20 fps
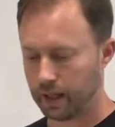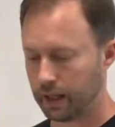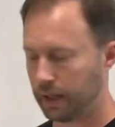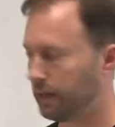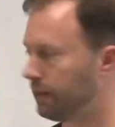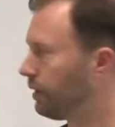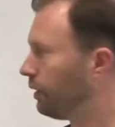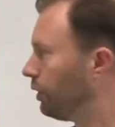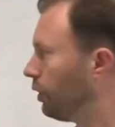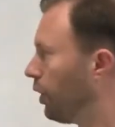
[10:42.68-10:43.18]

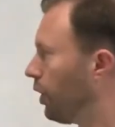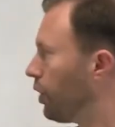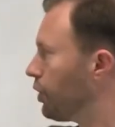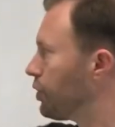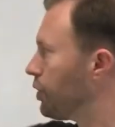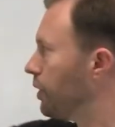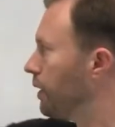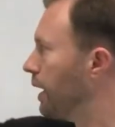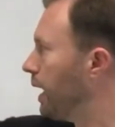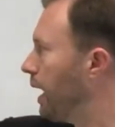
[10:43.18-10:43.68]

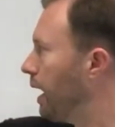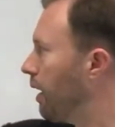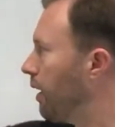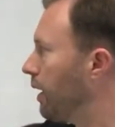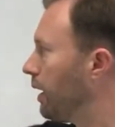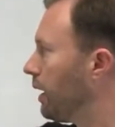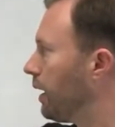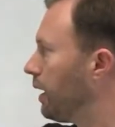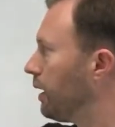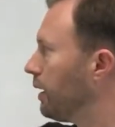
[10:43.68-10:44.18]
larger the
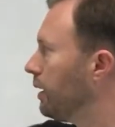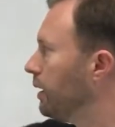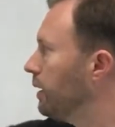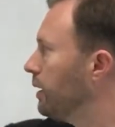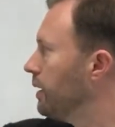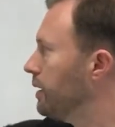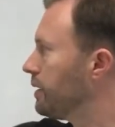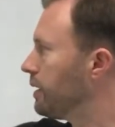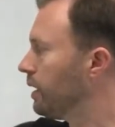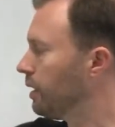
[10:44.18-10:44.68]
area
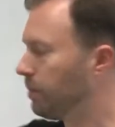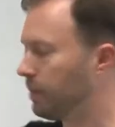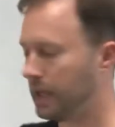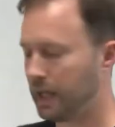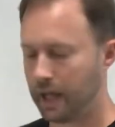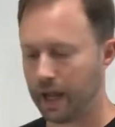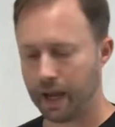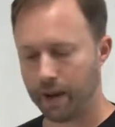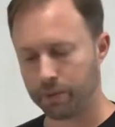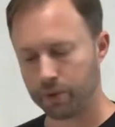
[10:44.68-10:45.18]
is going to be
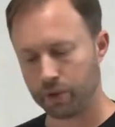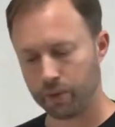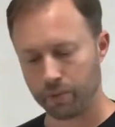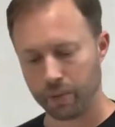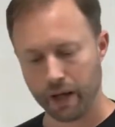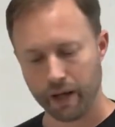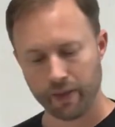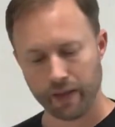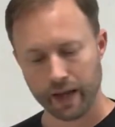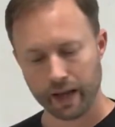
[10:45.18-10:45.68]
captured
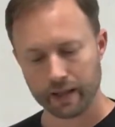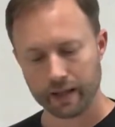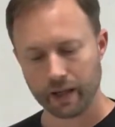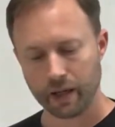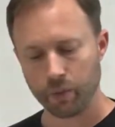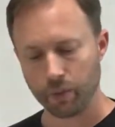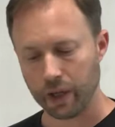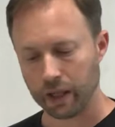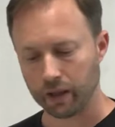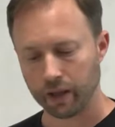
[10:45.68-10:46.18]
by that
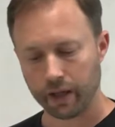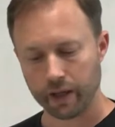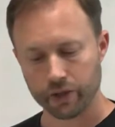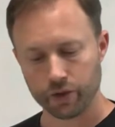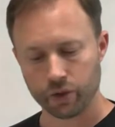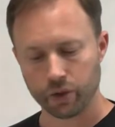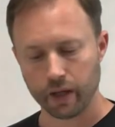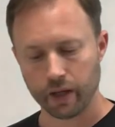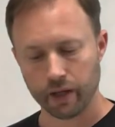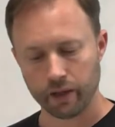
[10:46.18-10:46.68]
deadweight loss
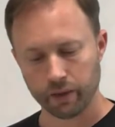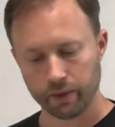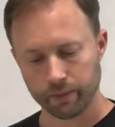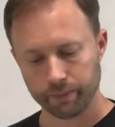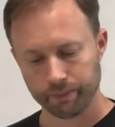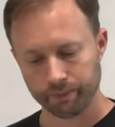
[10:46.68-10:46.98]
triangle.